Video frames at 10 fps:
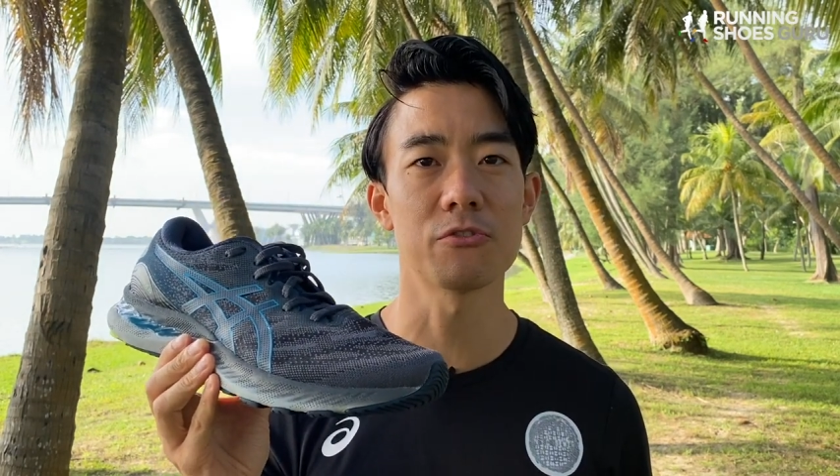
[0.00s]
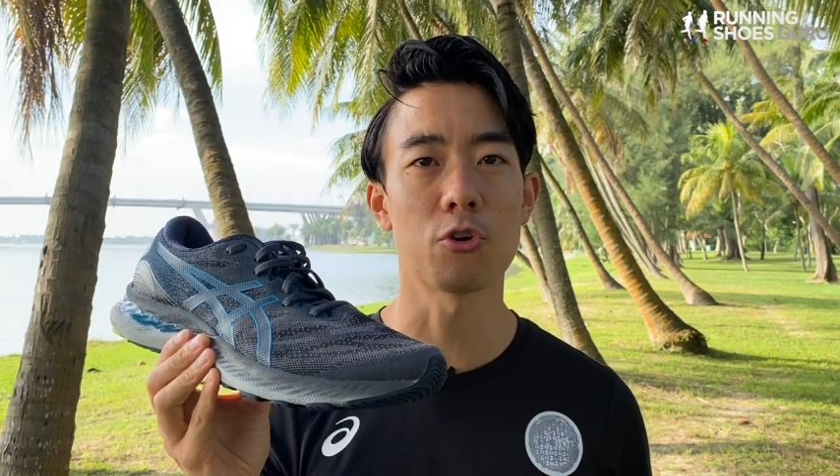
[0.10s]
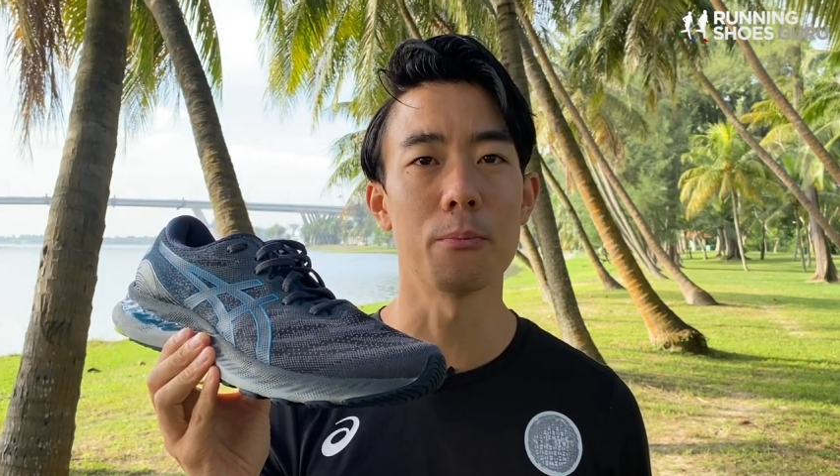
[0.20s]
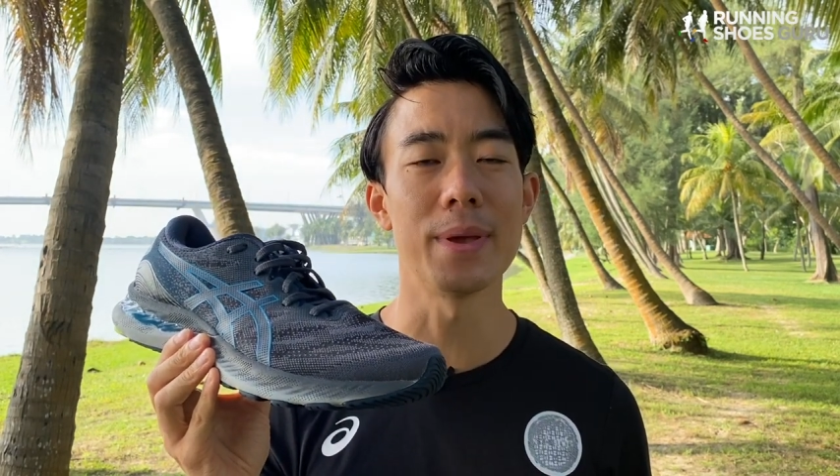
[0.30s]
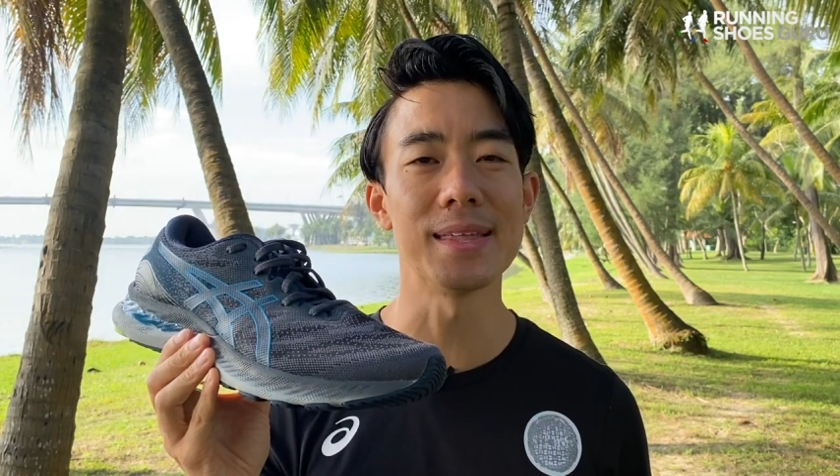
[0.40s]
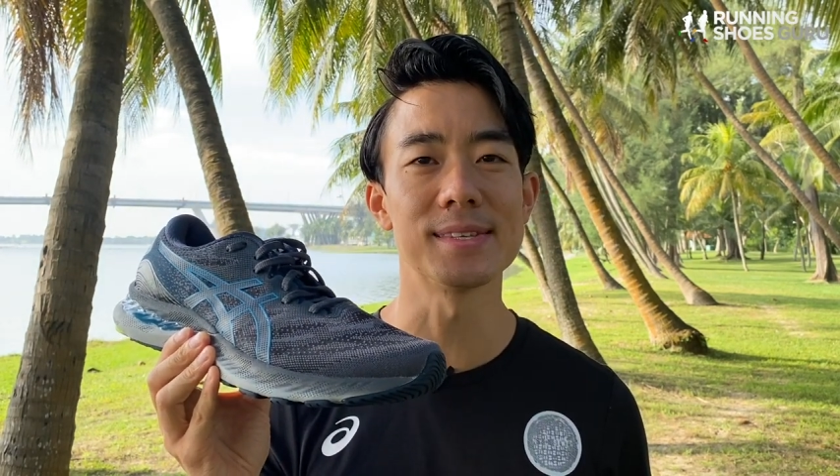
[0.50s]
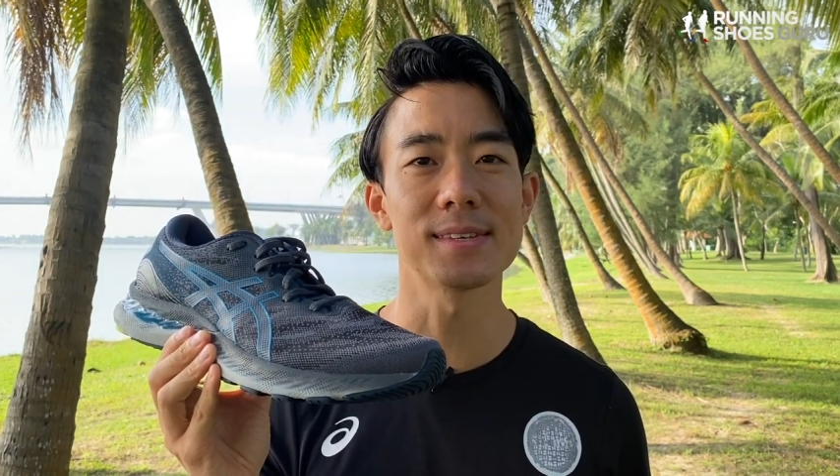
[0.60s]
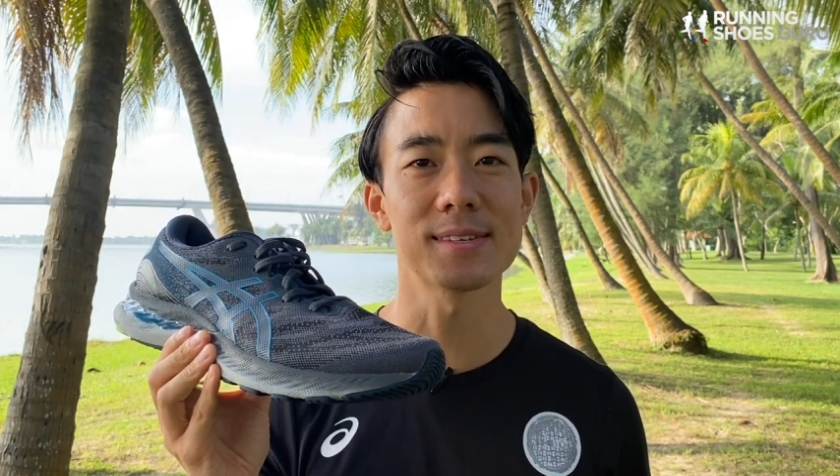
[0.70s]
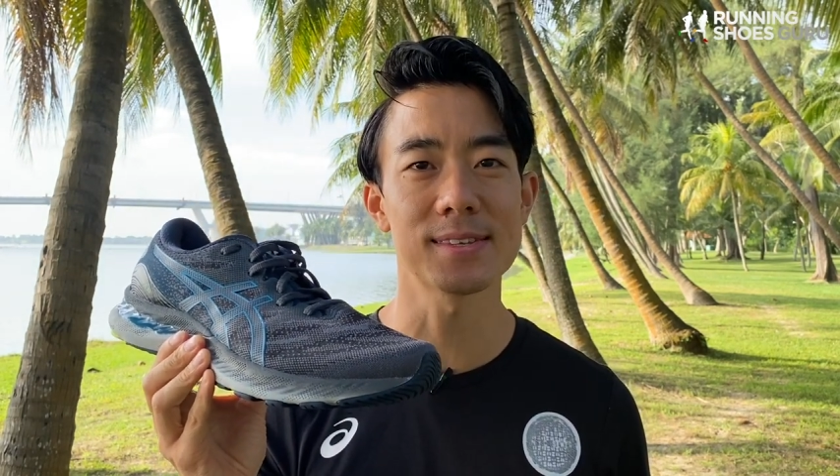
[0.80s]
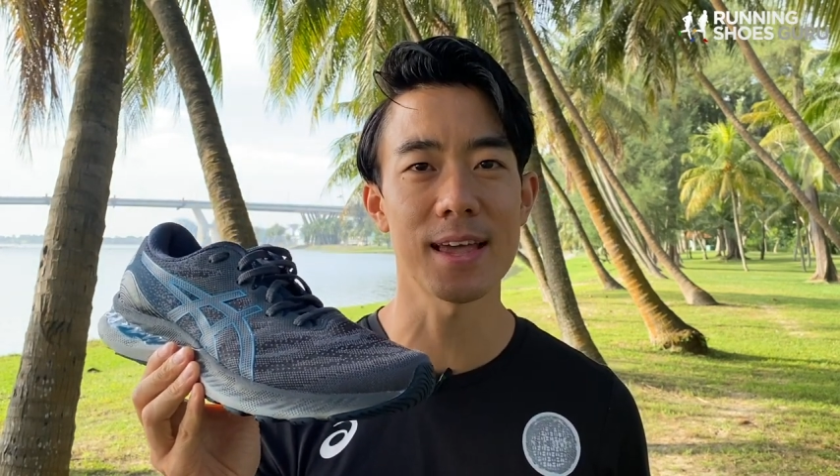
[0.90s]
for a
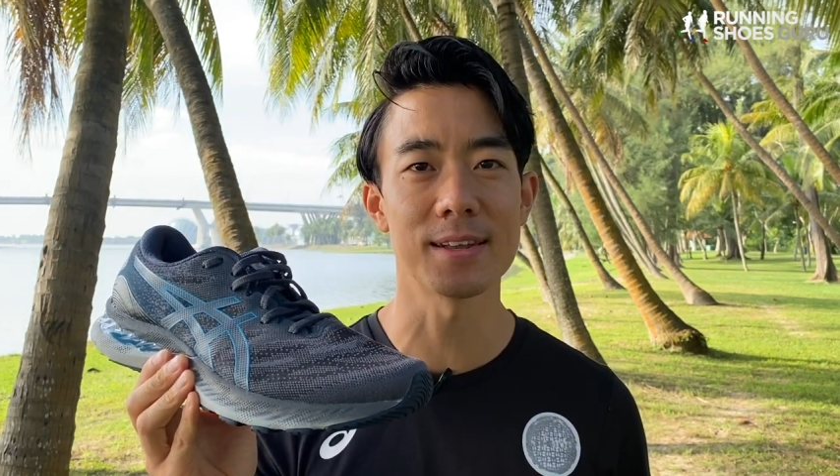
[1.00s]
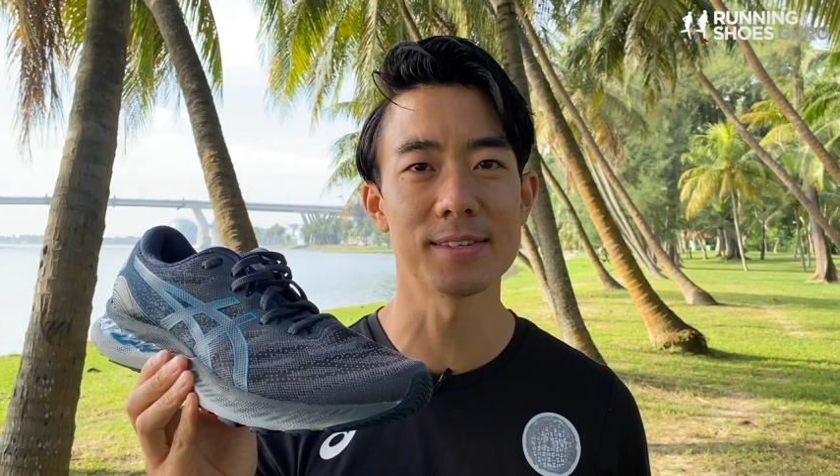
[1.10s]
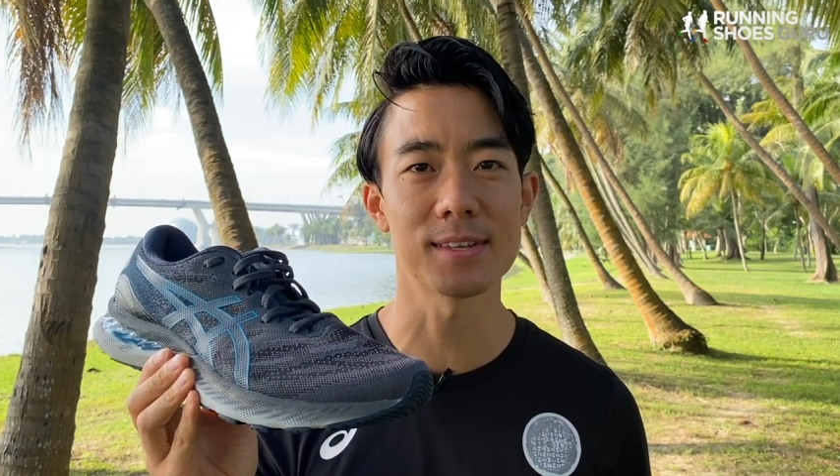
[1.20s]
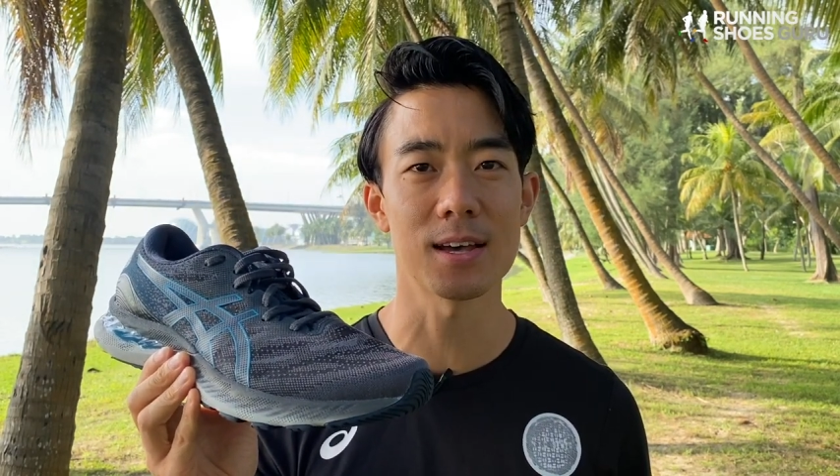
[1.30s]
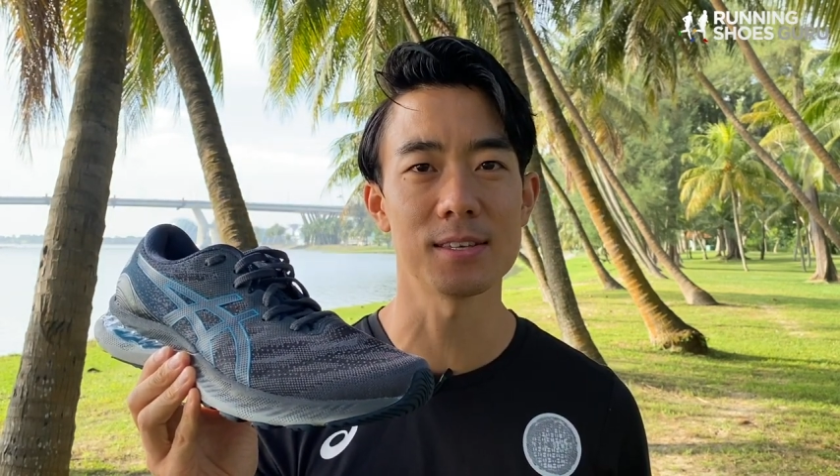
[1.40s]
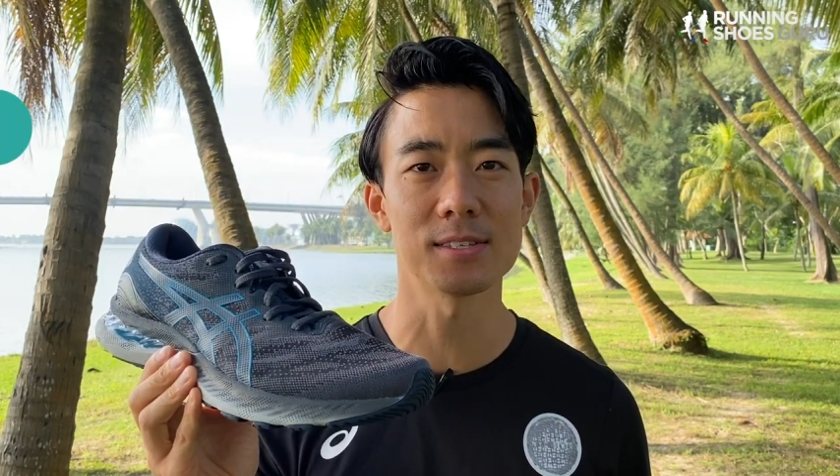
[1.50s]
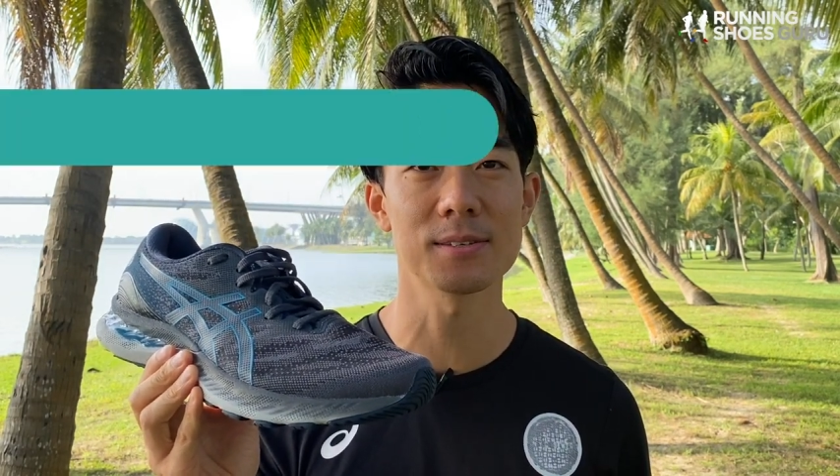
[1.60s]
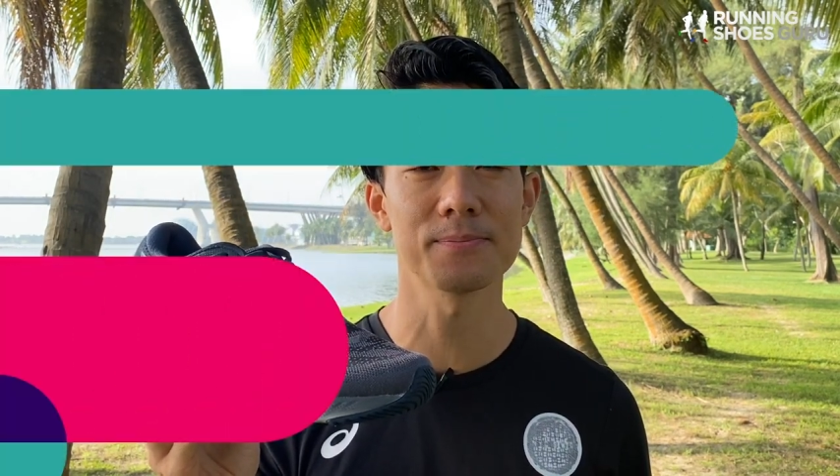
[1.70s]
men's standard size.